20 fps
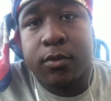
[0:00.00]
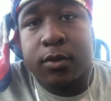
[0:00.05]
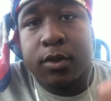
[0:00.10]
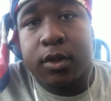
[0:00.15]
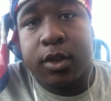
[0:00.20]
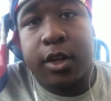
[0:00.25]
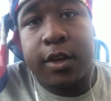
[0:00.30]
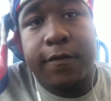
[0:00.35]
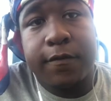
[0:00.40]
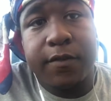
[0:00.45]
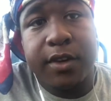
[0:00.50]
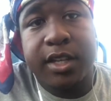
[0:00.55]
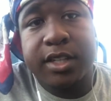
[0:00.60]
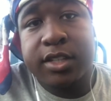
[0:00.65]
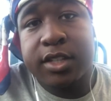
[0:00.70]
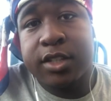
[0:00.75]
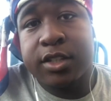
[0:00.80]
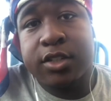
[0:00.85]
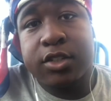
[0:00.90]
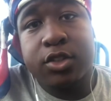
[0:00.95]

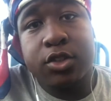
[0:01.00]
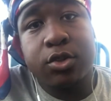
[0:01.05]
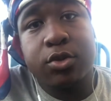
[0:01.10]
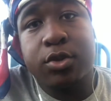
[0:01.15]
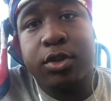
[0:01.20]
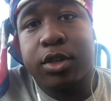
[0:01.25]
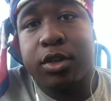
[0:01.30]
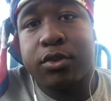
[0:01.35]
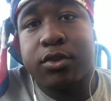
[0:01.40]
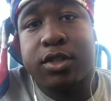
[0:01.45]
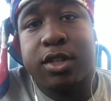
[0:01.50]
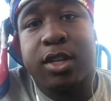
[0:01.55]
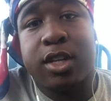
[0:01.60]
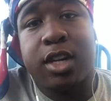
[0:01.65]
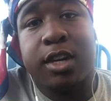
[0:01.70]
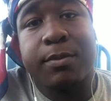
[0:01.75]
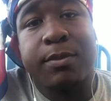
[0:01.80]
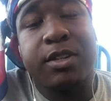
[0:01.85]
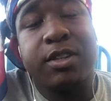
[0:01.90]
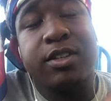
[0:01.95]
Invested in studio time.
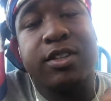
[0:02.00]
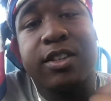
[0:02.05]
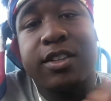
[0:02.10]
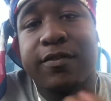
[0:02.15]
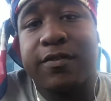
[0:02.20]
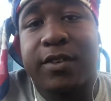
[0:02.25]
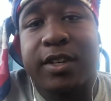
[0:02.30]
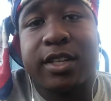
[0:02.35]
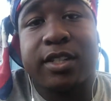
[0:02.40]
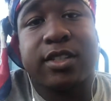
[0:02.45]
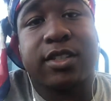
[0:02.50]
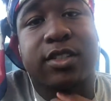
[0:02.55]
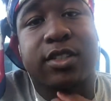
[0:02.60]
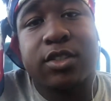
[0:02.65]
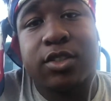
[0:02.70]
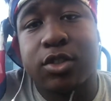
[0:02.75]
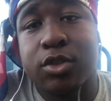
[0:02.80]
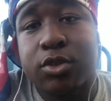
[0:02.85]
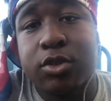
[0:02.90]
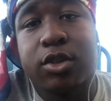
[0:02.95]
He invested in
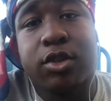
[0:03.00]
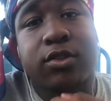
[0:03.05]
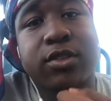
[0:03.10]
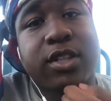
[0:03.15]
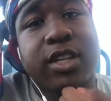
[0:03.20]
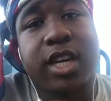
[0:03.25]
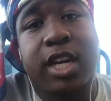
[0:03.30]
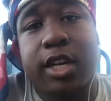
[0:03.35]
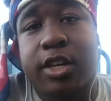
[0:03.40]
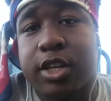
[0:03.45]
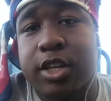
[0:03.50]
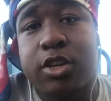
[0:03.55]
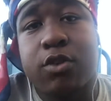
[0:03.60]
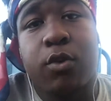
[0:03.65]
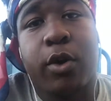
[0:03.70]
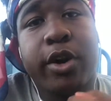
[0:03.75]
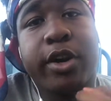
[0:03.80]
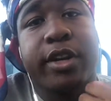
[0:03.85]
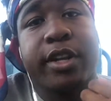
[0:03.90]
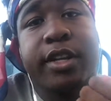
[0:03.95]
studio time, keep
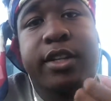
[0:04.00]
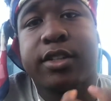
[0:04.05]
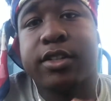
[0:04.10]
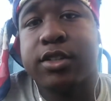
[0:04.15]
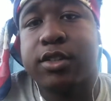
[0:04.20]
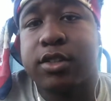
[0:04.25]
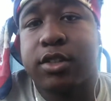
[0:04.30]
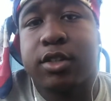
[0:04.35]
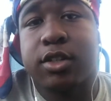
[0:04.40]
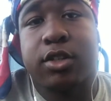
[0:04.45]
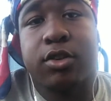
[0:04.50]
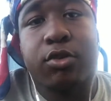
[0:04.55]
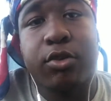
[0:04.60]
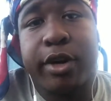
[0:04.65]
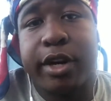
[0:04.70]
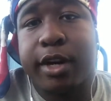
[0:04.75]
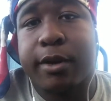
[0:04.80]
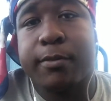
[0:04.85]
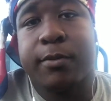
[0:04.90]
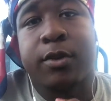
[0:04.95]
working at his
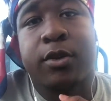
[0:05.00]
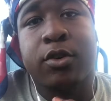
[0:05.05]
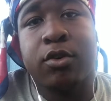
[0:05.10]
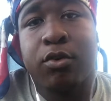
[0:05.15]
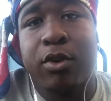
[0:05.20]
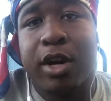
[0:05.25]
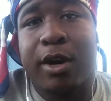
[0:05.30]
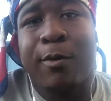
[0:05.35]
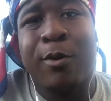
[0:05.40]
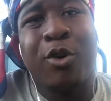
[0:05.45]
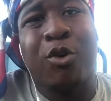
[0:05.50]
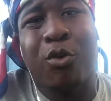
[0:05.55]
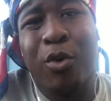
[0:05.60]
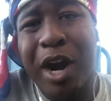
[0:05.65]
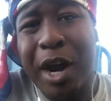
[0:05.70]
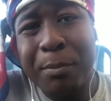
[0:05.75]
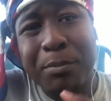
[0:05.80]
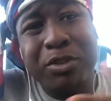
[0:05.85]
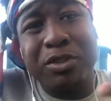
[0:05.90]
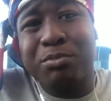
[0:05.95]
rap. Rap
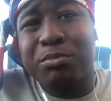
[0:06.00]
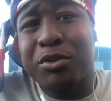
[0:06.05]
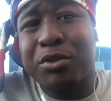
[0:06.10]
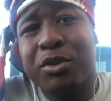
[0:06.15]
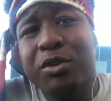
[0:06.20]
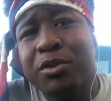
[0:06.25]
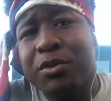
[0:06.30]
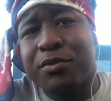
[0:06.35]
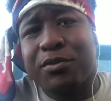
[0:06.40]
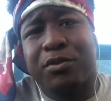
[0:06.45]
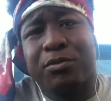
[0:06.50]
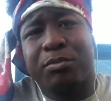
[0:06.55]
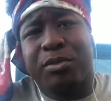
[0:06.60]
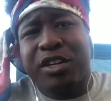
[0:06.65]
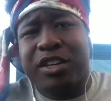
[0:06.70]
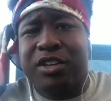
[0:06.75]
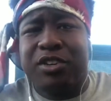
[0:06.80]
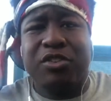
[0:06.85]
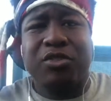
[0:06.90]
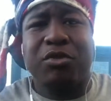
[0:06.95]
is beautiful.
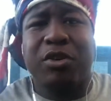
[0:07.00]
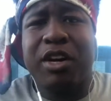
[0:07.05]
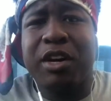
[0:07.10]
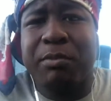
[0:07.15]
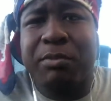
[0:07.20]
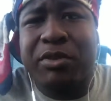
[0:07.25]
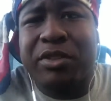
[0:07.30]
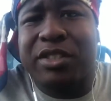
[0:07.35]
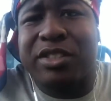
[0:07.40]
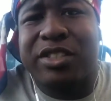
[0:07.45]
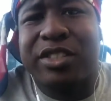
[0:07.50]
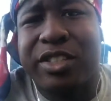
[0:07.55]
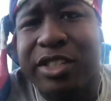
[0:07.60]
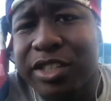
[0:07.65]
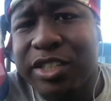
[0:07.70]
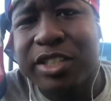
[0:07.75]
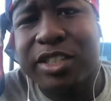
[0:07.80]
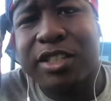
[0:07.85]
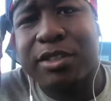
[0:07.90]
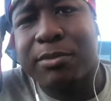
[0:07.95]
Being a rapper is
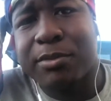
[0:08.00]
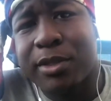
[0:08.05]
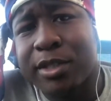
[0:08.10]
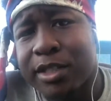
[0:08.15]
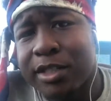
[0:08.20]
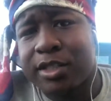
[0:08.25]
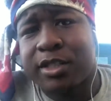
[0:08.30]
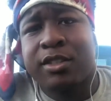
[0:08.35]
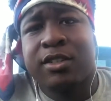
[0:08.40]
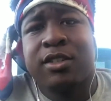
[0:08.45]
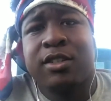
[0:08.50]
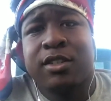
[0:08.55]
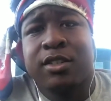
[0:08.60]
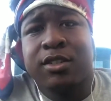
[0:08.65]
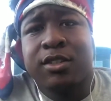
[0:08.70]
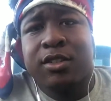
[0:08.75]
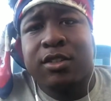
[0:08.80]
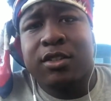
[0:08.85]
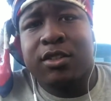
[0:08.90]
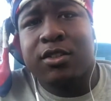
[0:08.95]
good, bruh.
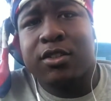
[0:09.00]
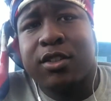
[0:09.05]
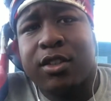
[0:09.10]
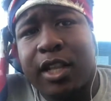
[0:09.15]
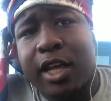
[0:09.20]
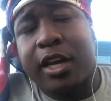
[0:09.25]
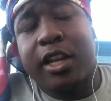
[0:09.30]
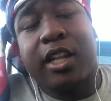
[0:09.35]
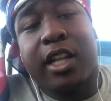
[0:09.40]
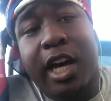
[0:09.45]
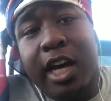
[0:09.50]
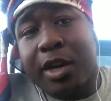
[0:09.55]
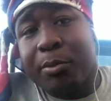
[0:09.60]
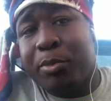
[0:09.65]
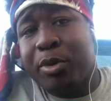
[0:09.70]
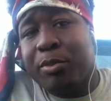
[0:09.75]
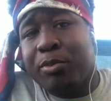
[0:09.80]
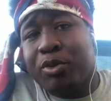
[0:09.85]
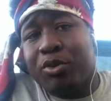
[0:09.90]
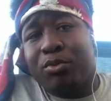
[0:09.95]
Like, a lot of
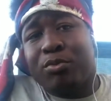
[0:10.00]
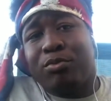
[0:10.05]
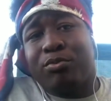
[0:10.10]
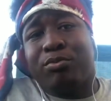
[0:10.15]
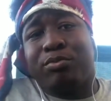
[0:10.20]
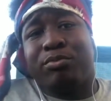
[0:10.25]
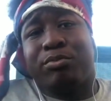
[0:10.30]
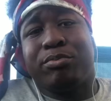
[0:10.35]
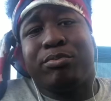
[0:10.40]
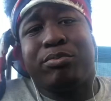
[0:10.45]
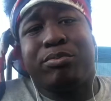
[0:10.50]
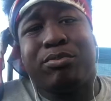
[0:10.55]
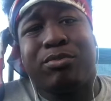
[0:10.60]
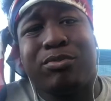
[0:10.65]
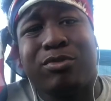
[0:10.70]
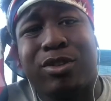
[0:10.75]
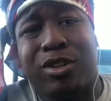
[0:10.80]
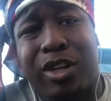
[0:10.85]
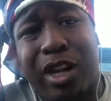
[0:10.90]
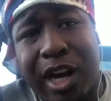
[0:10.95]
people
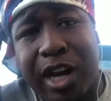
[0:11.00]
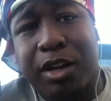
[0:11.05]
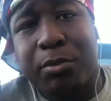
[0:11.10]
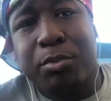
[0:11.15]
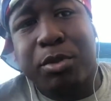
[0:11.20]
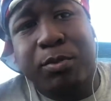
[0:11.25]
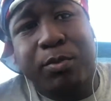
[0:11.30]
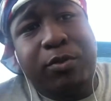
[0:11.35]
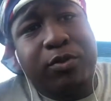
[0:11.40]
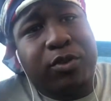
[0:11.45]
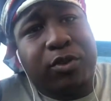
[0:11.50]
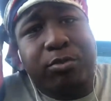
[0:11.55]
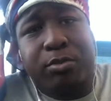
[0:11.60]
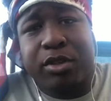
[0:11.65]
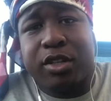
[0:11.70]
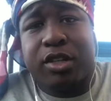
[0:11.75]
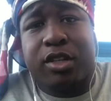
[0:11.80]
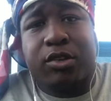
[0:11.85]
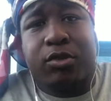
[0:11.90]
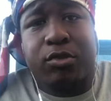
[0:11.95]
knock people for
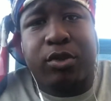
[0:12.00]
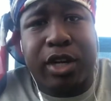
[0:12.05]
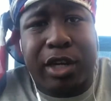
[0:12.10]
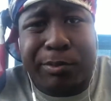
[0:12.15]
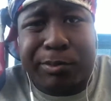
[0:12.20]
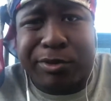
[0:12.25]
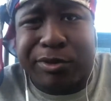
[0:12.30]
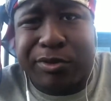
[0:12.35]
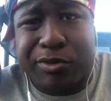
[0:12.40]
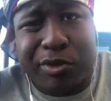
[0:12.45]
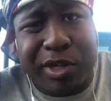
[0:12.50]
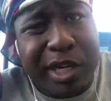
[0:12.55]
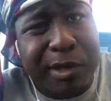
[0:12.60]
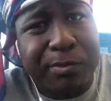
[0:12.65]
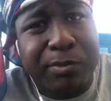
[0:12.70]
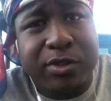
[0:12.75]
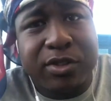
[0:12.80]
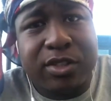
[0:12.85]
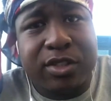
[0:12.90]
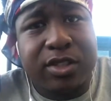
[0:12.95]
being rappers.
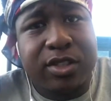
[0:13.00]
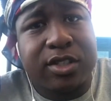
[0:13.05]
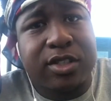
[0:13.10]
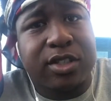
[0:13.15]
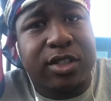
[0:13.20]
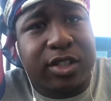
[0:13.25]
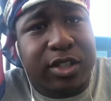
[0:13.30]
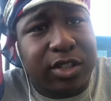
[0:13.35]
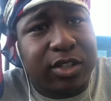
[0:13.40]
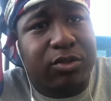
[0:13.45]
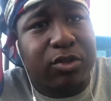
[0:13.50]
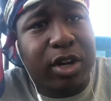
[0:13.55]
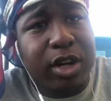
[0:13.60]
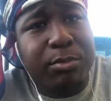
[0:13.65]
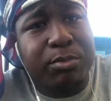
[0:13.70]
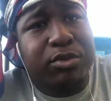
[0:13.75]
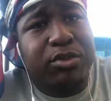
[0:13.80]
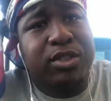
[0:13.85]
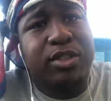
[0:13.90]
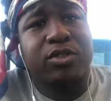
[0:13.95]
Rapping is a
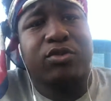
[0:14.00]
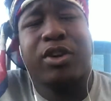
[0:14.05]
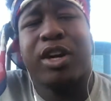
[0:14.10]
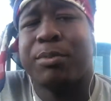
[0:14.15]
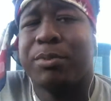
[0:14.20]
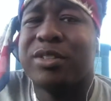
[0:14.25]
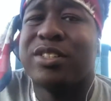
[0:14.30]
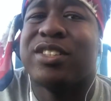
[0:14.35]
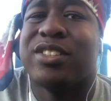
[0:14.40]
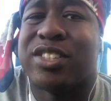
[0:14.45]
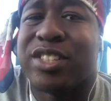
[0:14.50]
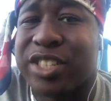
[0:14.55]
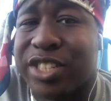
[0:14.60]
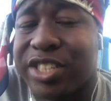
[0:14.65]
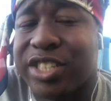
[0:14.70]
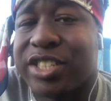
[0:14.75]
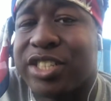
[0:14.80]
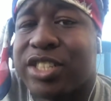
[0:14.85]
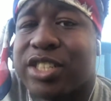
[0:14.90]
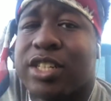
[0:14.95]

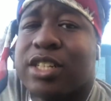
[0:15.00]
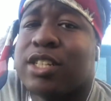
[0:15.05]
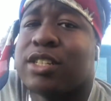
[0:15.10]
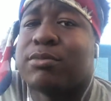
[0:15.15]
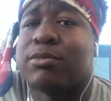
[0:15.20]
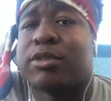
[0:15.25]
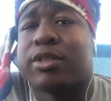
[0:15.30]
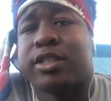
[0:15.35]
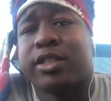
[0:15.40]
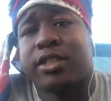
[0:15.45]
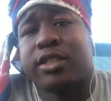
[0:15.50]
good job, bruh.